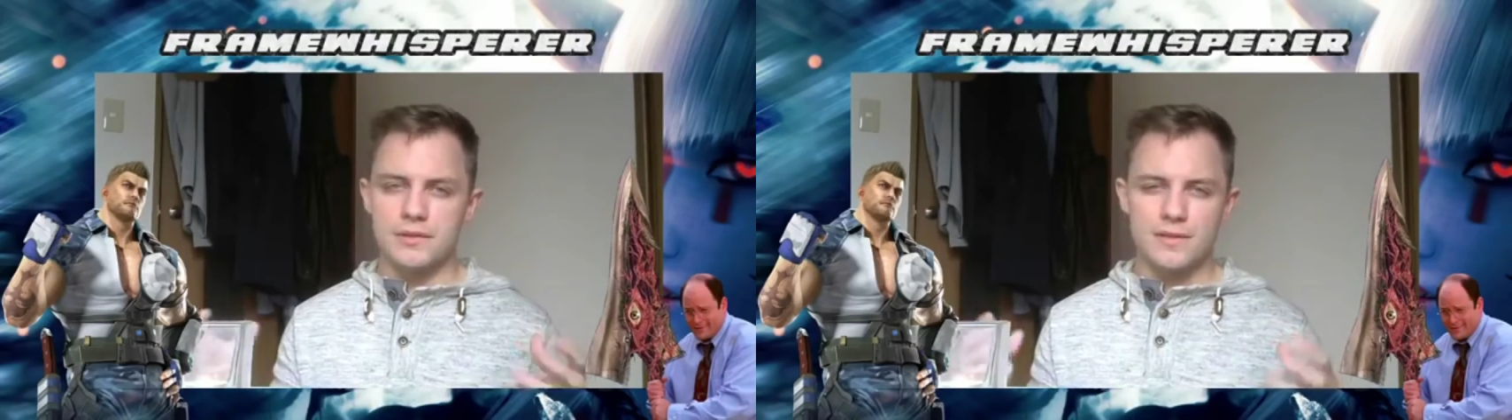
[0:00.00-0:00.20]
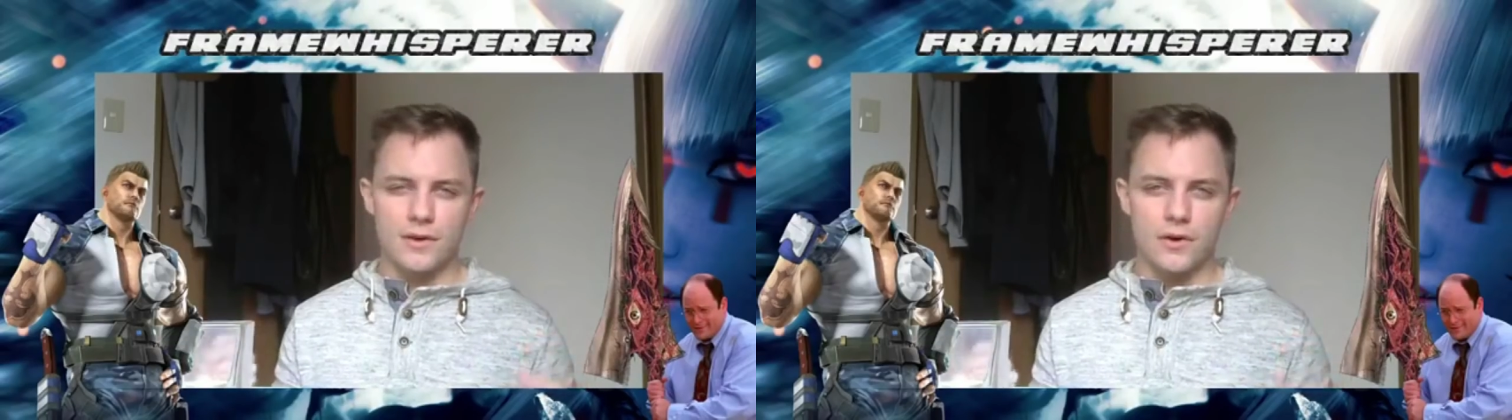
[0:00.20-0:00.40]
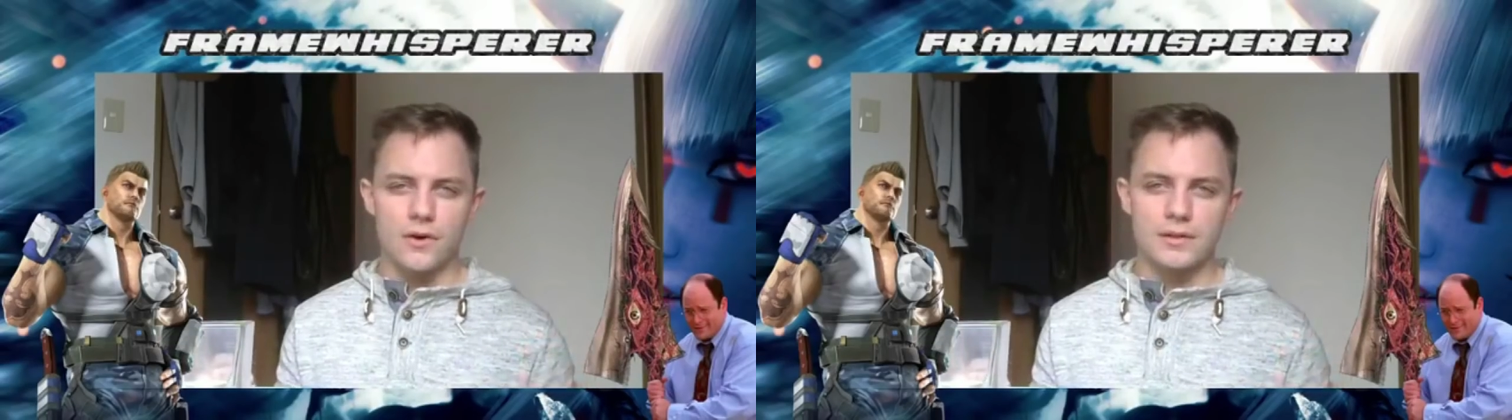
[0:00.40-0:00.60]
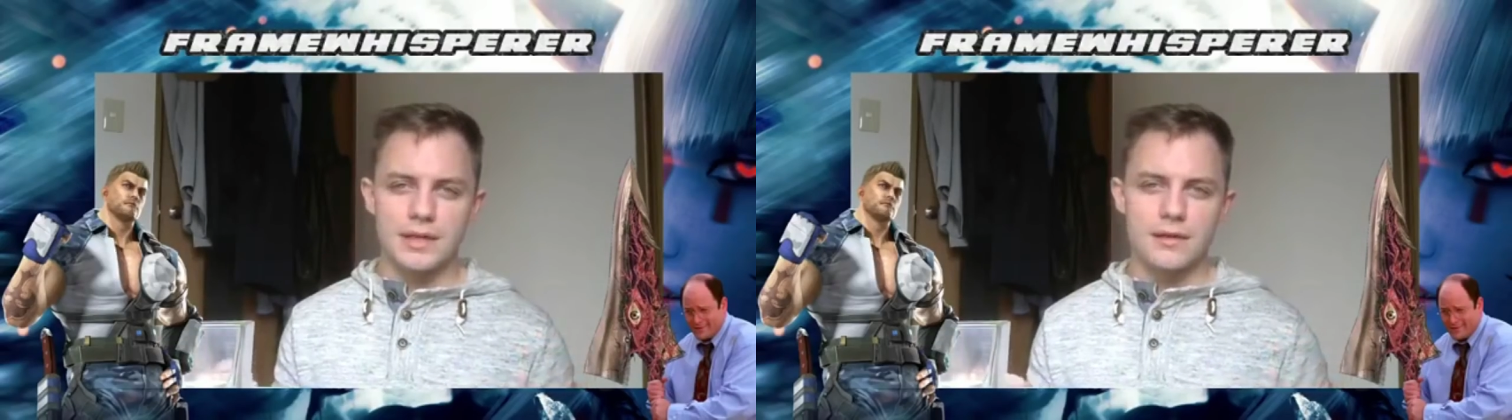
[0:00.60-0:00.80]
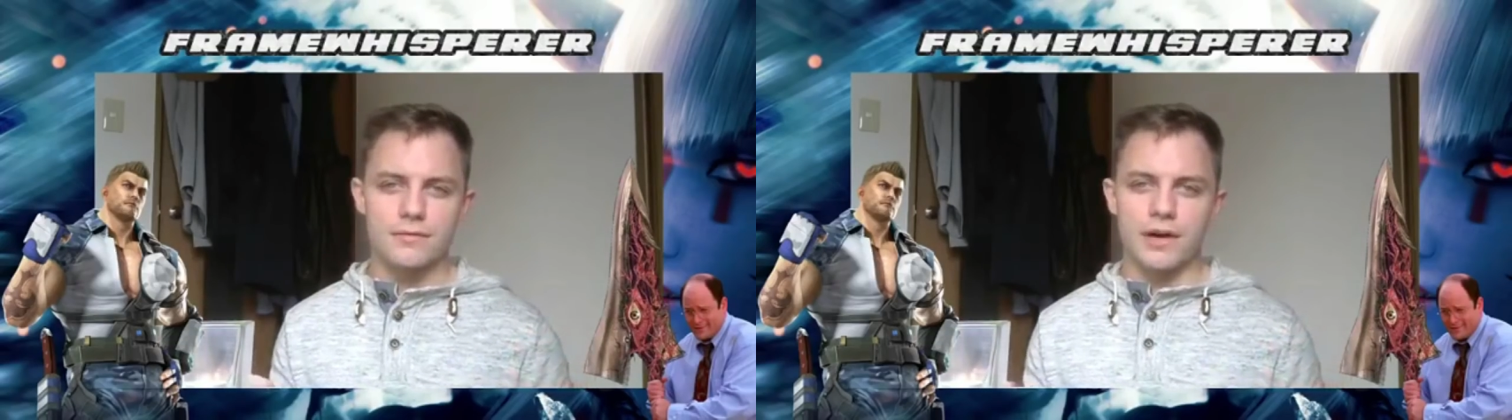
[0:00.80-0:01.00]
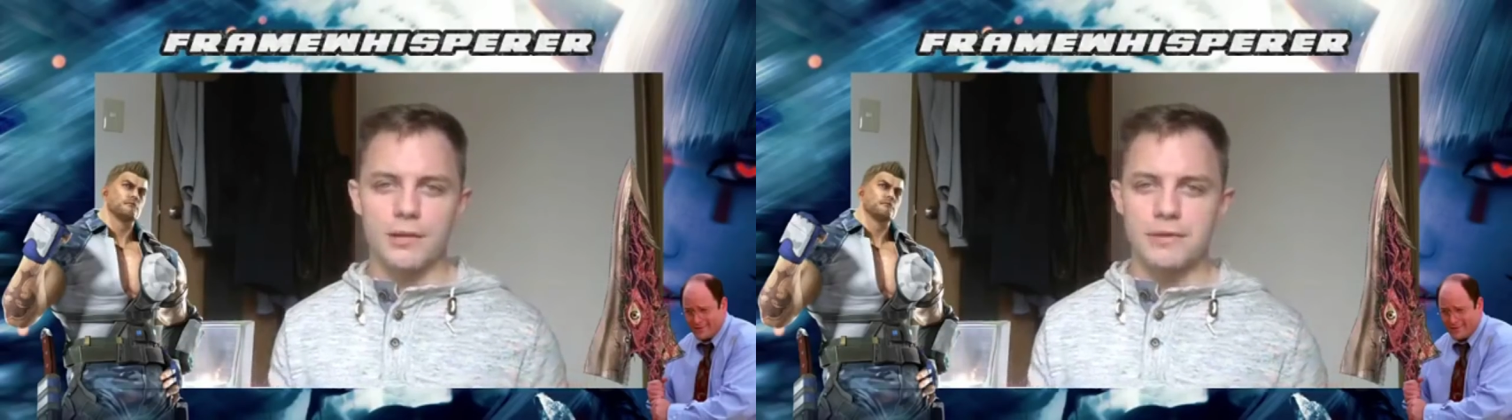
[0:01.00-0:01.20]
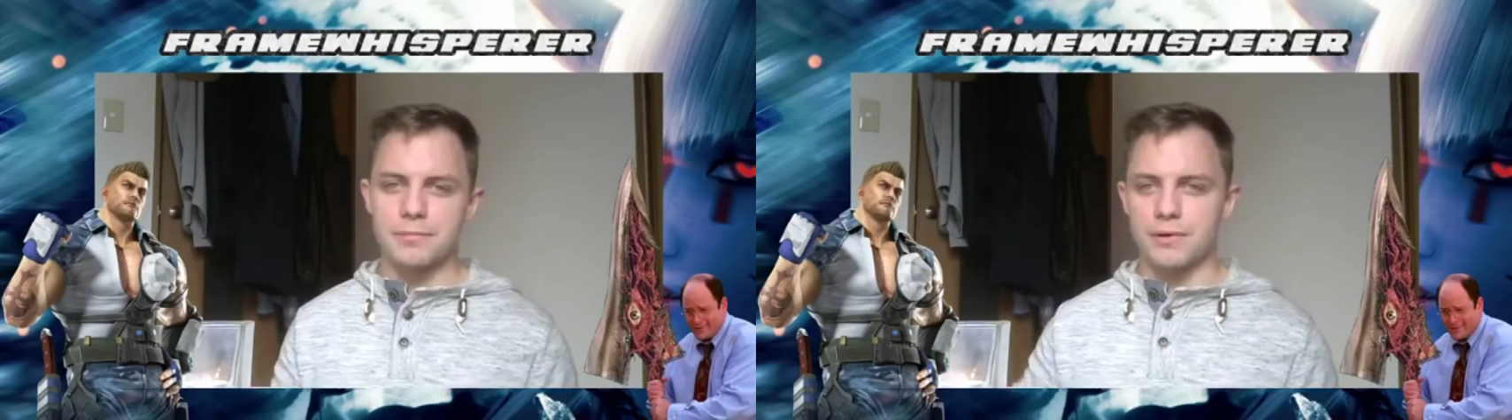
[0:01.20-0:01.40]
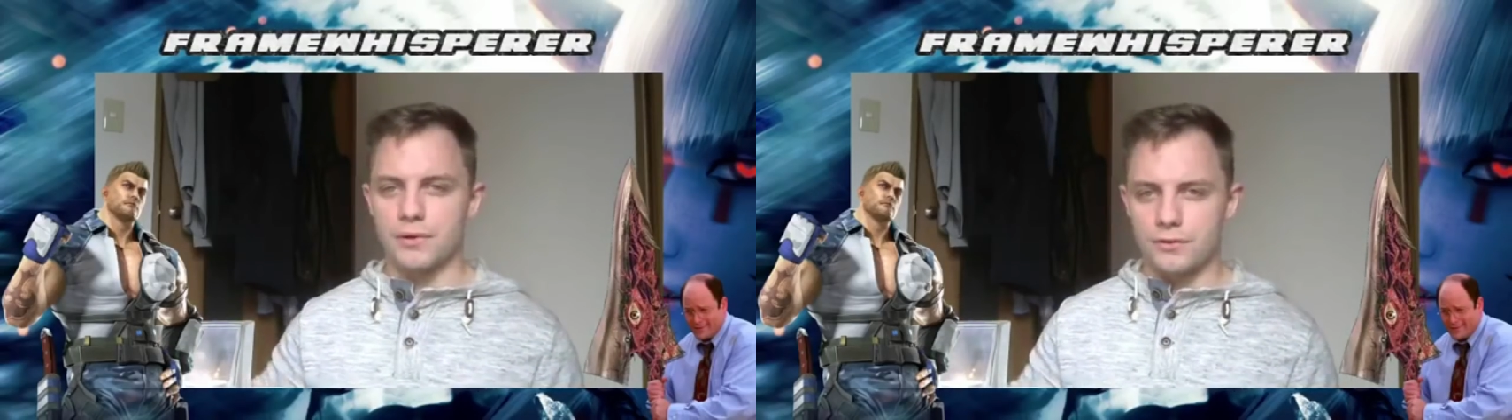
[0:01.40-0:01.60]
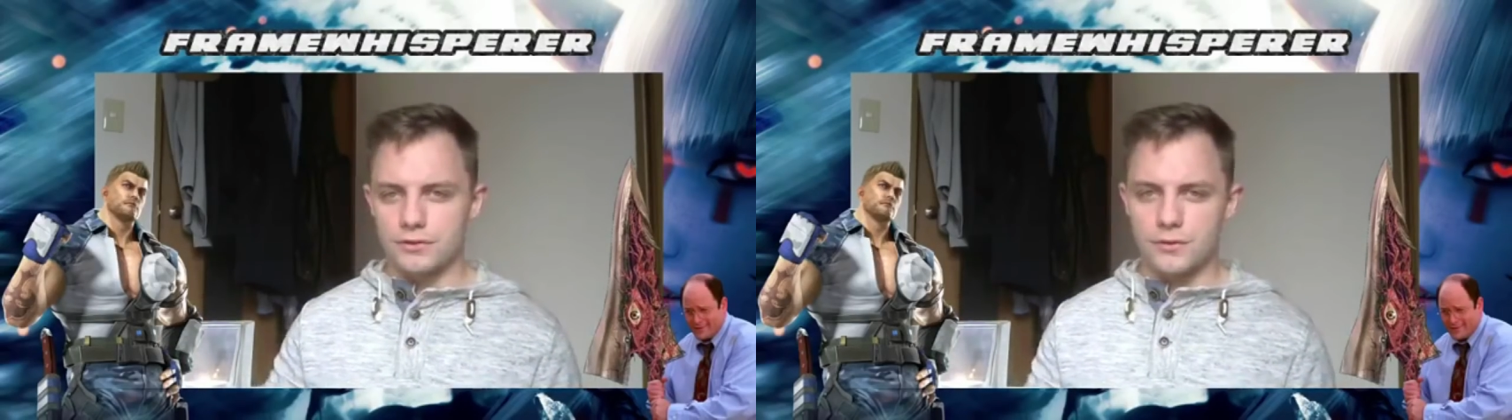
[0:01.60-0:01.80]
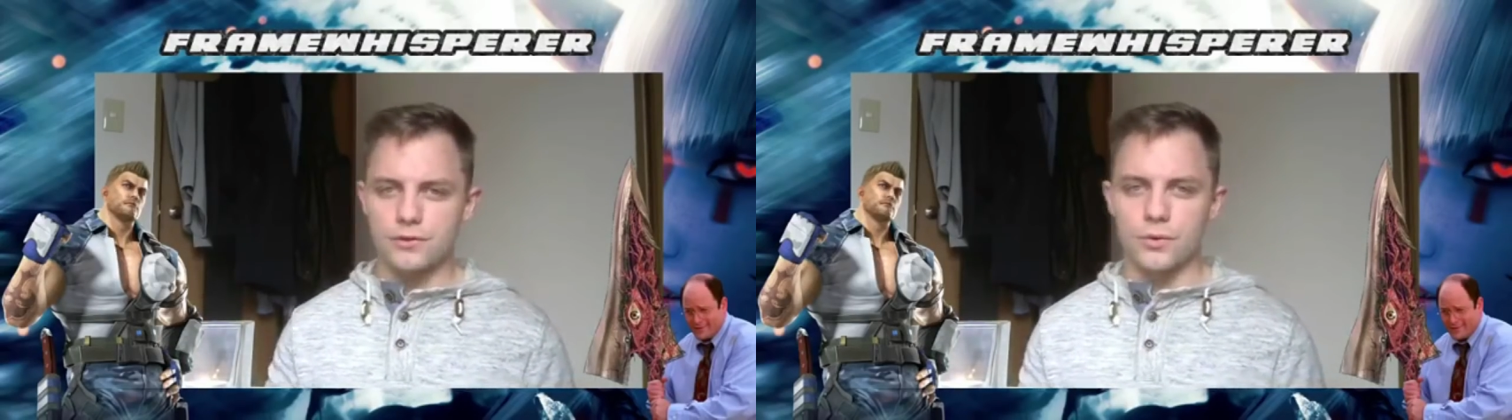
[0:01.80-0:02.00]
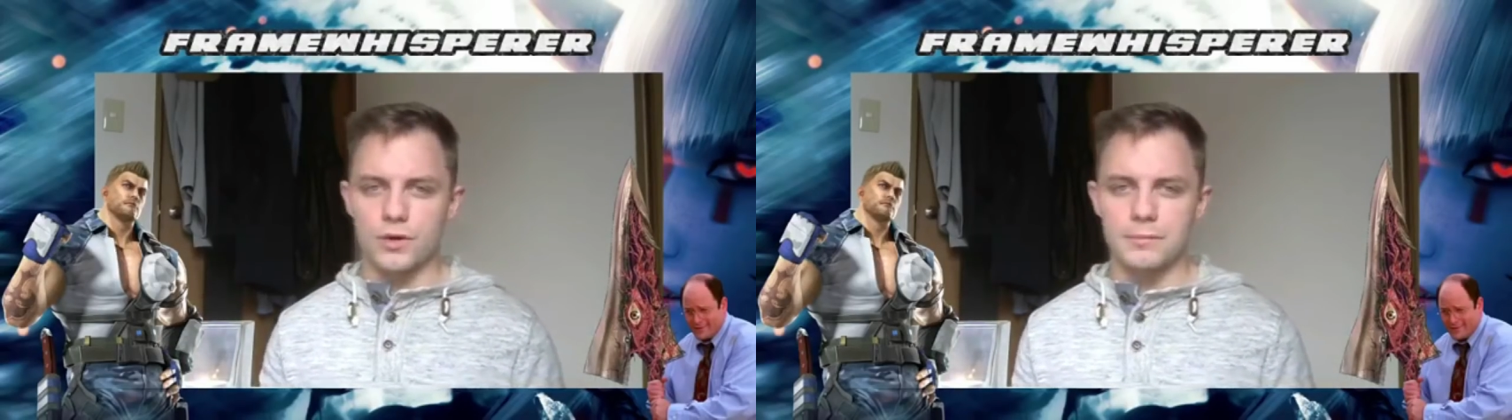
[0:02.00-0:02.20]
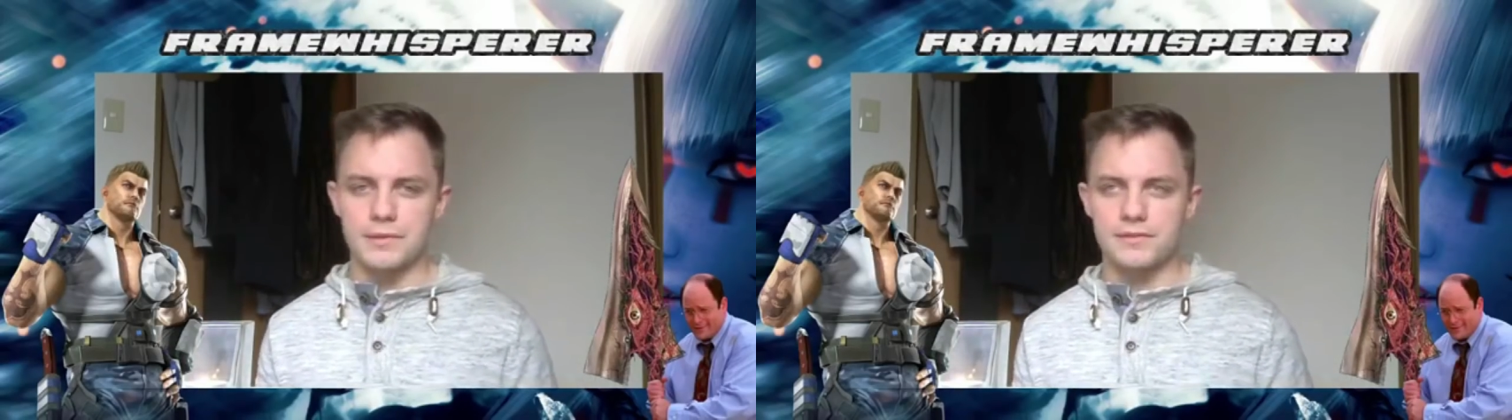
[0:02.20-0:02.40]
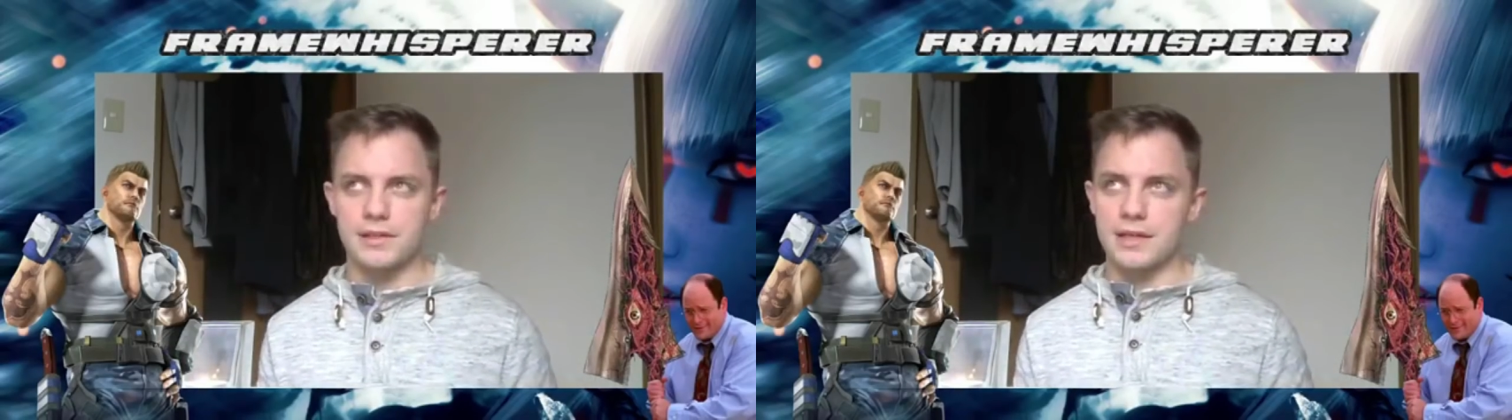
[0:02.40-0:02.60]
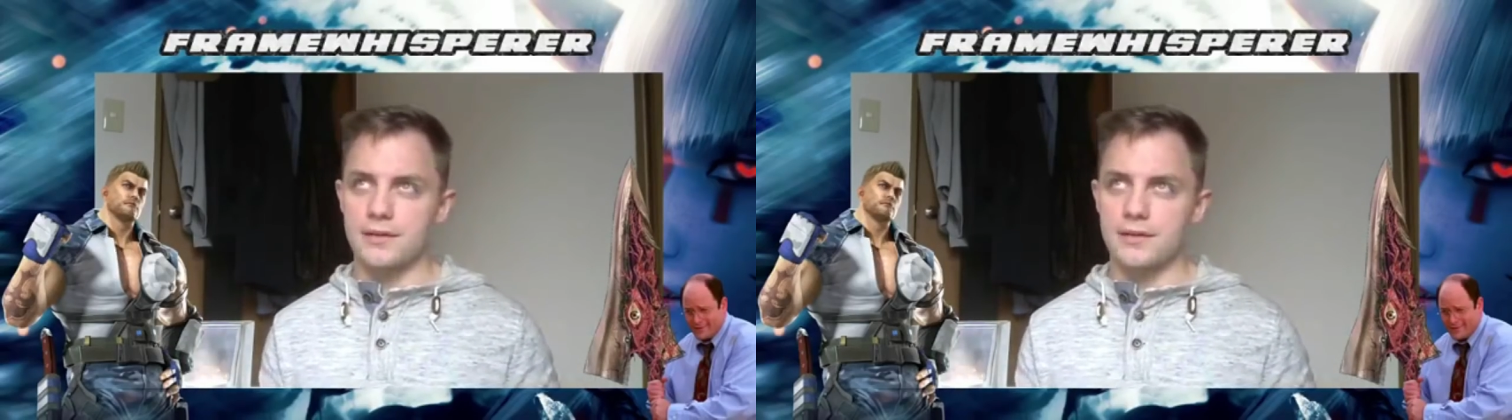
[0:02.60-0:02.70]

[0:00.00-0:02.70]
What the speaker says: the online environment, but also the tournament scene,